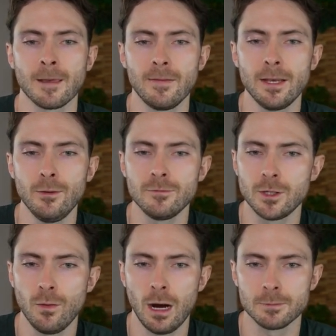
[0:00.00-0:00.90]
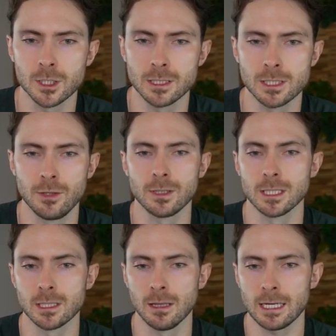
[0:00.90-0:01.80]
And then you have 2 options. You
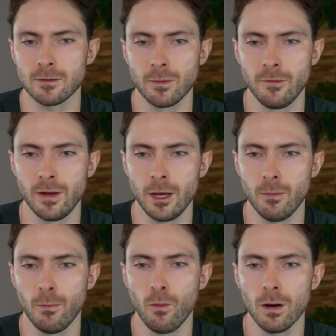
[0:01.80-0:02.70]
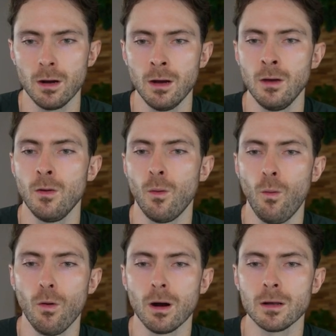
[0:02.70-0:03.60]
can select from the video board,
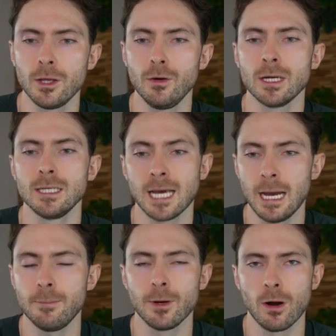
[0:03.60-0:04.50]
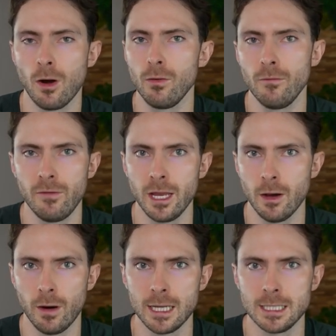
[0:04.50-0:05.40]
or you can type your own
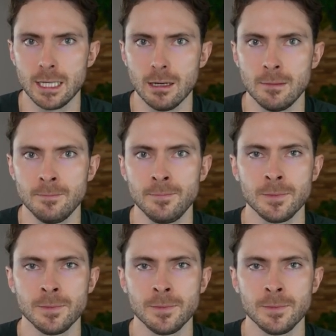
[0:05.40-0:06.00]
video idea.